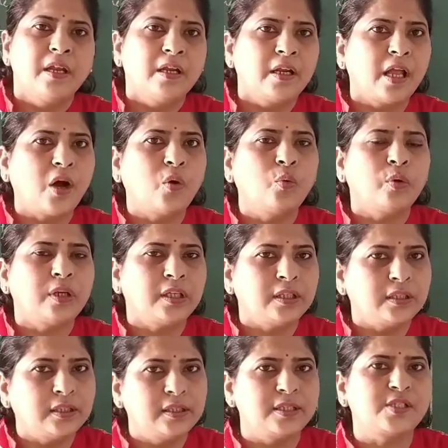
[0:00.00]
Now
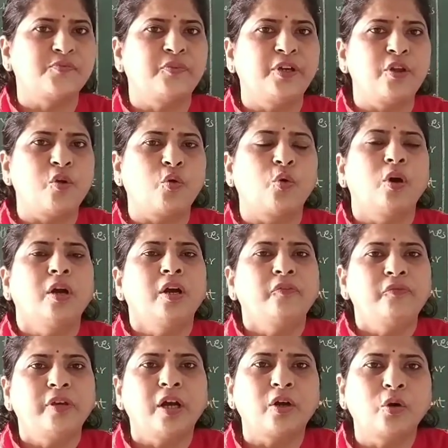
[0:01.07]
in this video
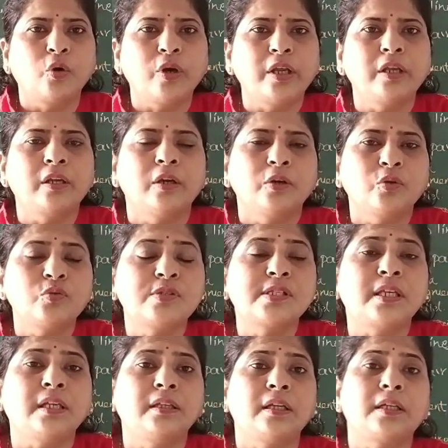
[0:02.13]
we are going to
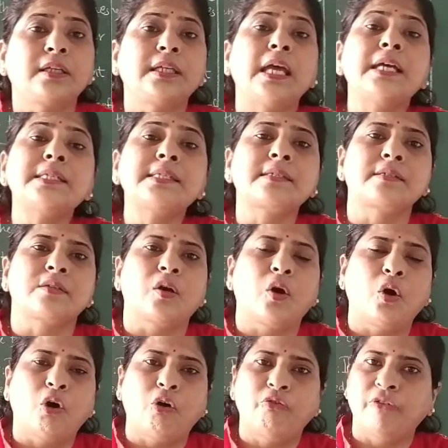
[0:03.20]
see the tests
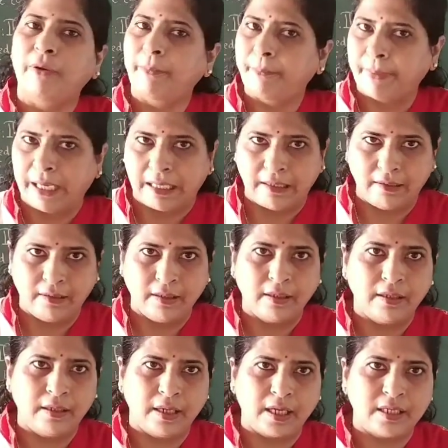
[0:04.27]
of parallel
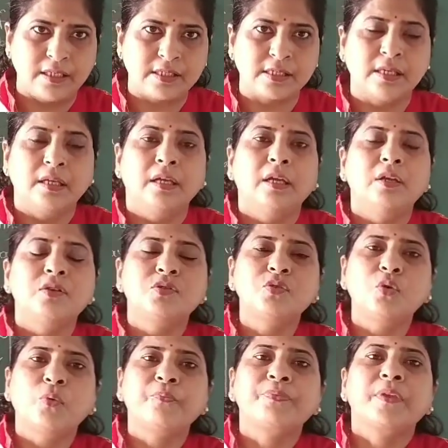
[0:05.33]
lines.
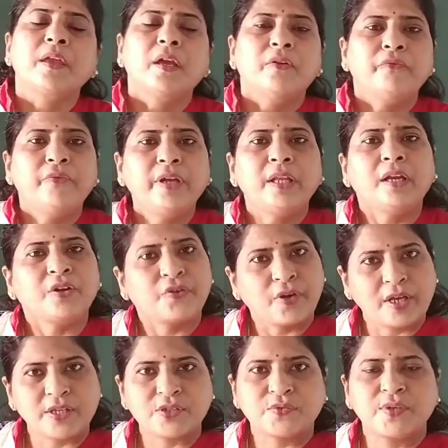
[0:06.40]
So when a
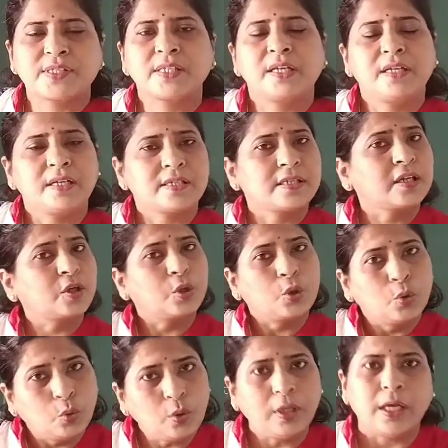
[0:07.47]
transversal intersect
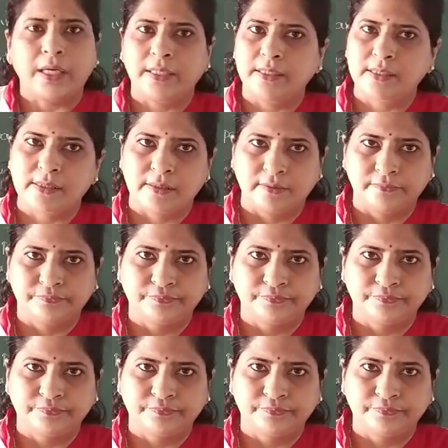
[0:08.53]
two lines,